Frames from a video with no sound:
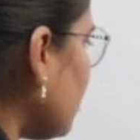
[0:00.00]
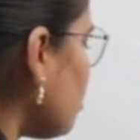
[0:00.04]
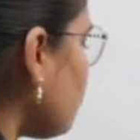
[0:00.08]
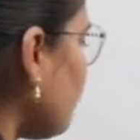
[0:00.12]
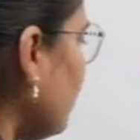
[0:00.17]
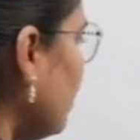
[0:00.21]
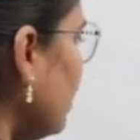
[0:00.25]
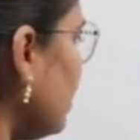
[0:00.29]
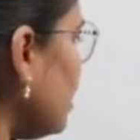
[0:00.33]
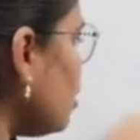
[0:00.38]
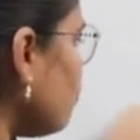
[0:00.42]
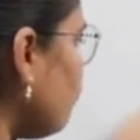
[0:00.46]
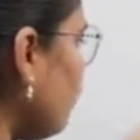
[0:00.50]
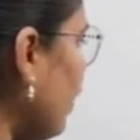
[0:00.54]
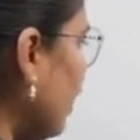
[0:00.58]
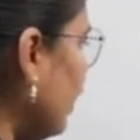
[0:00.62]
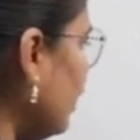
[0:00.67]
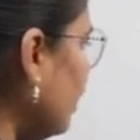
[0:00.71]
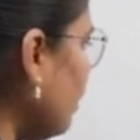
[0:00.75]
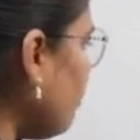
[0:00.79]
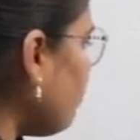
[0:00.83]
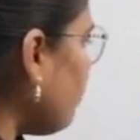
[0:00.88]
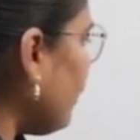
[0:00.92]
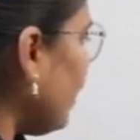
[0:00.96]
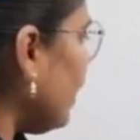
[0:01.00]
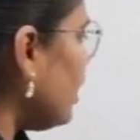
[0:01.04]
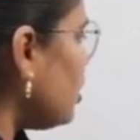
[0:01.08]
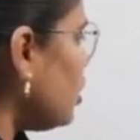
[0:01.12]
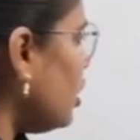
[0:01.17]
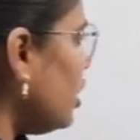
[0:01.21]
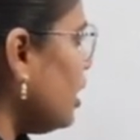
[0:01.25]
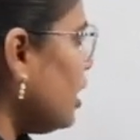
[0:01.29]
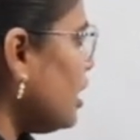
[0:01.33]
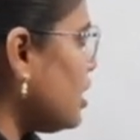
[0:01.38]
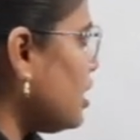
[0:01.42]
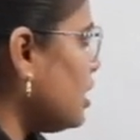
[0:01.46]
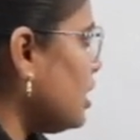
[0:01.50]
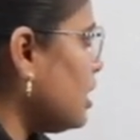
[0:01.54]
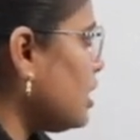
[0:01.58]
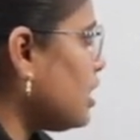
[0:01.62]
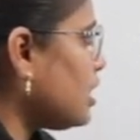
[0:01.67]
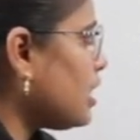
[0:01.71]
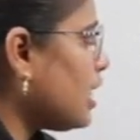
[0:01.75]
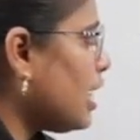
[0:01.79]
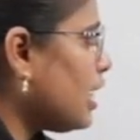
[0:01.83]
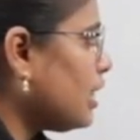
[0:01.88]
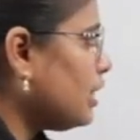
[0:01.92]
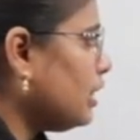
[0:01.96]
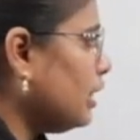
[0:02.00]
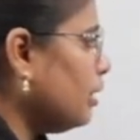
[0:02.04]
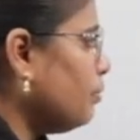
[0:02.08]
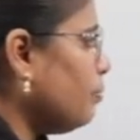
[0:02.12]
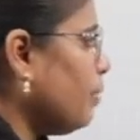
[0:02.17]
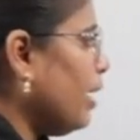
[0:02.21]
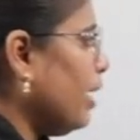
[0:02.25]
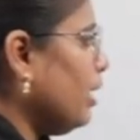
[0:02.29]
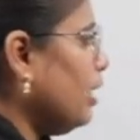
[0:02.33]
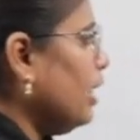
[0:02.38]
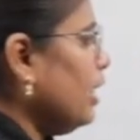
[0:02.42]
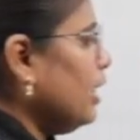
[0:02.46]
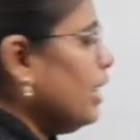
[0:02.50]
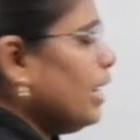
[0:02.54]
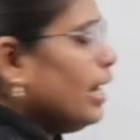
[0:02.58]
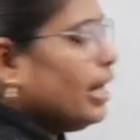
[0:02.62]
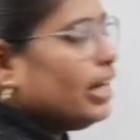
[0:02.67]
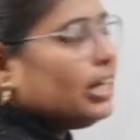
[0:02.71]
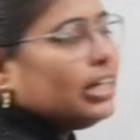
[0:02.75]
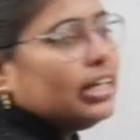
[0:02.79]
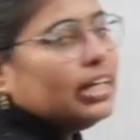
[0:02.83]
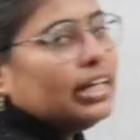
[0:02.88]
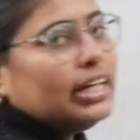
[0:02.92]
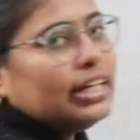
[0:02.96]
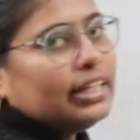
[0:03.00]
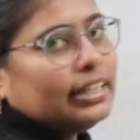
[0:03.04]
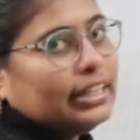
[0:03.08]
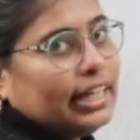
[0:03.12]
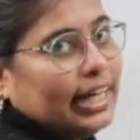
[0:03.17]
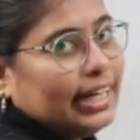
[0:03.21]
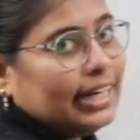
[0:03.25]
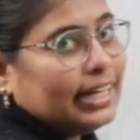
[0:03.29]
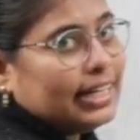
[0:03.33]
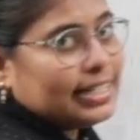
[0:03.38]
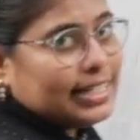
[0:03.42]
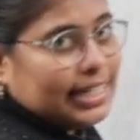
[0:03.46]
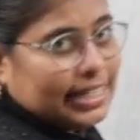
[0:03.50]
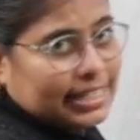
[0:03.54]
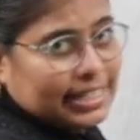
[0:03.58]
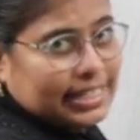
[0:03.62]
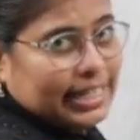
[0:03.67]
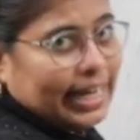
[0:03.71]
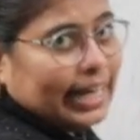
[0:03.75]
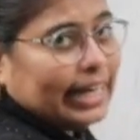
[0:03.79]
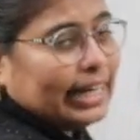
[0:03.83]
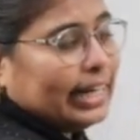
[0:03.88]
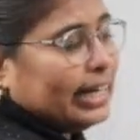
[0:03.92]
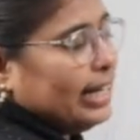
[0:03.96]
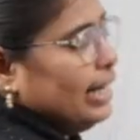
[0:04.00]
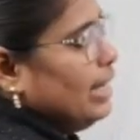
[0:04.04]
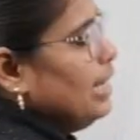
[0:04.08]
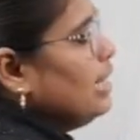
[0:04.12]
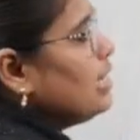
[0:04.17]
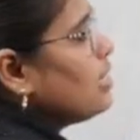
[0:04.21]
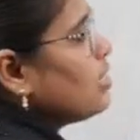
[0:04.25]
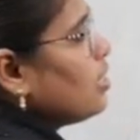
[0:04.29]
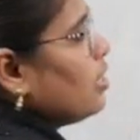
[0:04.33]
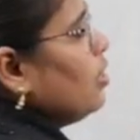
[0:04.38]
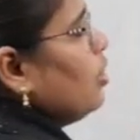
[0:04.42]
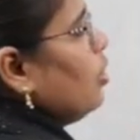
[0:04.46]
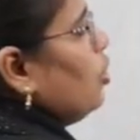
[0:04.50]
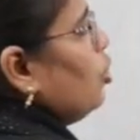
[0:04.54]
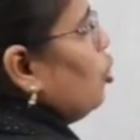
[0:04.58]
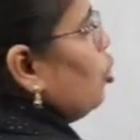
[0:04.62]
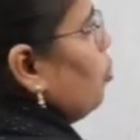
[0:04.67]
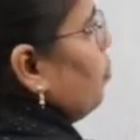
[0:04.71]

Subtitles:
one is when the patient is discharging, mainly here there is a checklist to